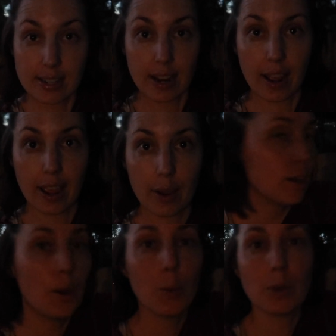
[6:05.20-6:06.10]
today.
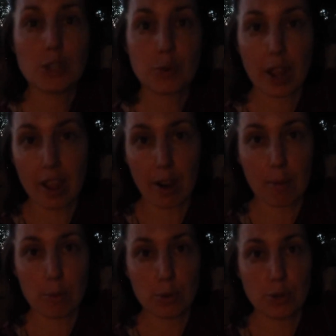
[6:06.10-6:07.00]
We drank our
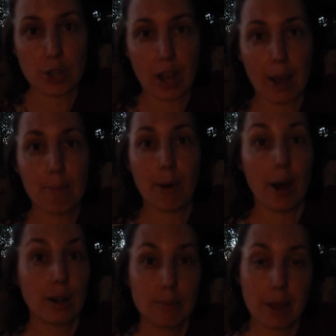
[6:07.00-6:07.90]
kombucha. I
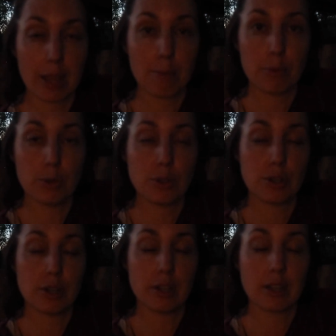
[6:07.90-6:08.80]
bottled my
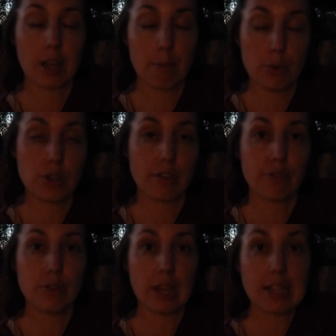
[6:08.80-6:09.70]
kombucha, kombucha a
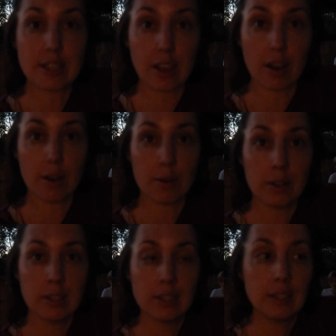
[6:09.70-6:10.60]
few days ago,
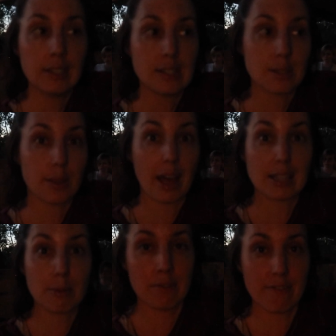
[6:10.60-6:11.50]
so
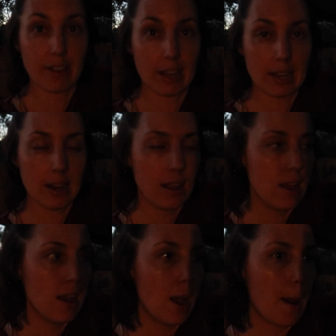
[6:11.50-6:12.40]
that's been fun.
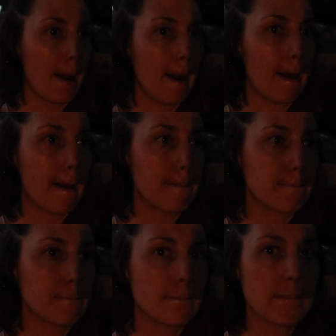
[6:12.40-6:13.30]
Um,
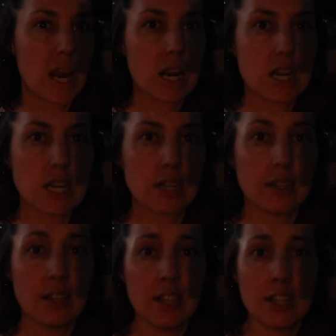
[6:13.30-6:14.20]

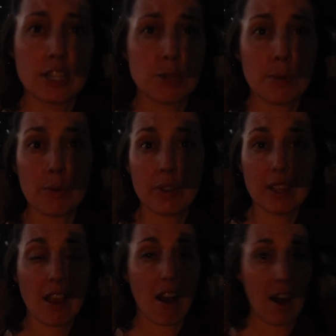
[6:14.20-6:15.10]
just been
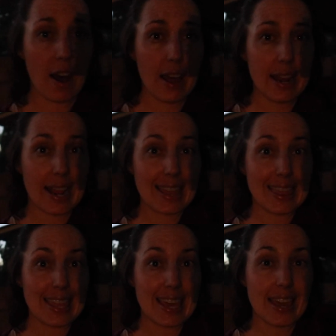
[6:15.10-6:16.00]
really hot, and I
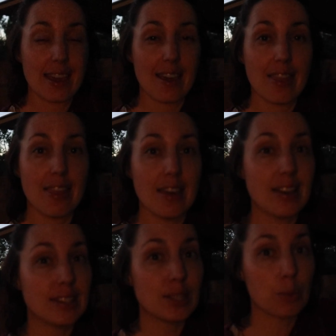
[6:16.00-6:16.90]
think
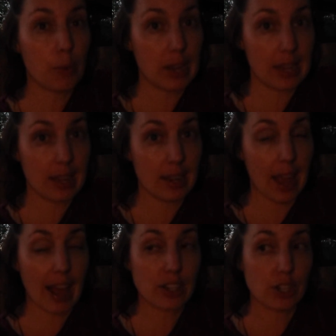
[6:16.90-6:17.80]
this week,
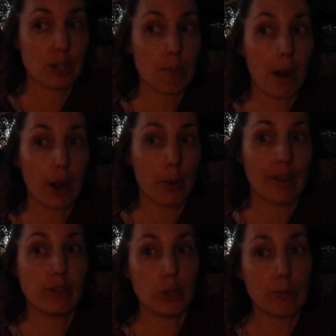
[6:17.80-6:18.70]
actually tomorrow, we
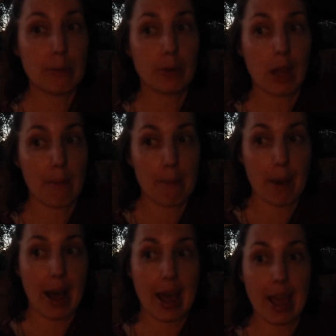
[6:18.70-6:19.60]
have two people coming
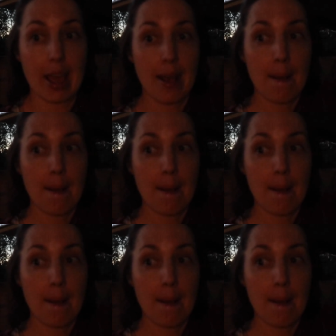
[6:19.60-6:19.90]
by